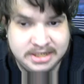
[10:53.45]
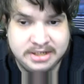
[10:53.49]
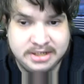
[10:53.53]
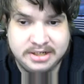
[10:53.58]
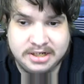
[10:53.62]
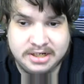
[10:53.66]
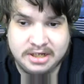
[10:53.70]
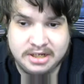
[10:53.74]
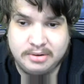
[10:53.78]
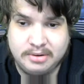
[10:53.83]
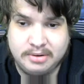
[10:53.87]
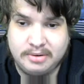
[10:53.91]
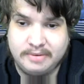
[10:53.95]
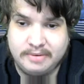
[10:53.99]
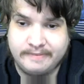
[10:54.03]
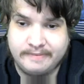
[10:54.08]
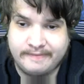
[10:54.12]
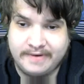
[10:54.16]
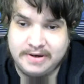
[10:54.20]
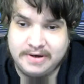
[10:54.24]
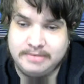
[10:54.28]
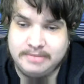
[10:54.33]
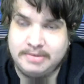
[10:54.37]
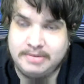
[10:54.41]
you know,
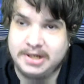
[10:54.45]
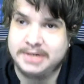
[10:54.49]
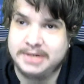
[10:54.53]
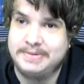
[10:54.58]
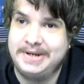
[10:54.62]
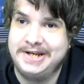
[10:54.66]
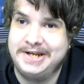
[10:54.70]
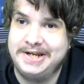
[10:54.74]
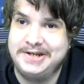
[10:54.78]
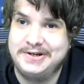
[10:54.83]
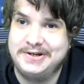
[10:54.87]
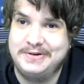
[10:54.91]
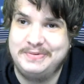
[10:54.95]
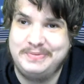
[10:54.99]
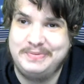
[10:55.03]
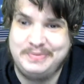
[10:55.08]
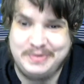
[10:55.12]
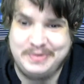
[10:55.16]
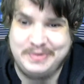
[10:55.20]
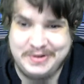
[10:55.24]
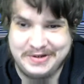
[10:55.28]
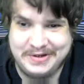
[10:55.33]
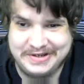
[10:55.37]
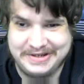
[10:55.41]
very much manager
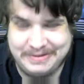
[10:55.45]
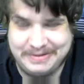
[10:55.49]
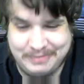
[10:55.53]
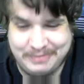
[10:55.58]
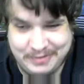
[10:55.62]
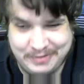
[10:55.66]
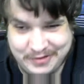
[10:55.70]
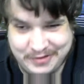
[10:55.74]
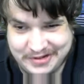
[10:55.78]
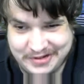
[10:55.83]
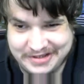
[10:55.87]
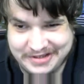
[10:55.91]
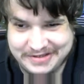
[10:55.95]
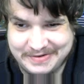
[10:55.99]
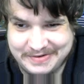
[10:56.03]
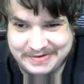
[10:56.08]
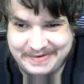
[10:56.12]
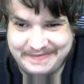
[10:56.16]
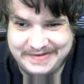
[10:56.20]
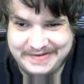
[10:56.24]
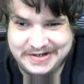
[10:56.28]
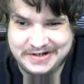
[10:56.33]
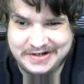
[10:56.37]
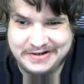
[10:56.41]
we would, would like to
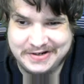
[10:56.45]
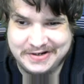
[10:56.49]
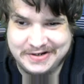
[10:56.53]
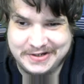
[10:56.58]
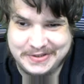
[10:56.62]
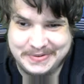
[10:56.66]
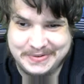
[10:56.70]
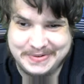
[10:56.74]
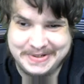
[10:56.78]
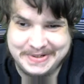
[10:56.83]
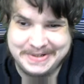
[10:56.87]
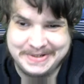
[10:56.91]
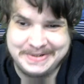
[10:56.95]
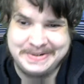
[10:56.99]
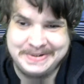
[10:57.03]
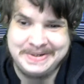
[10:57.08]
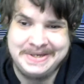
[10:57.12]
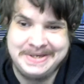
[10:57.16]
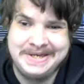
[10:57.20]
have in charge as well.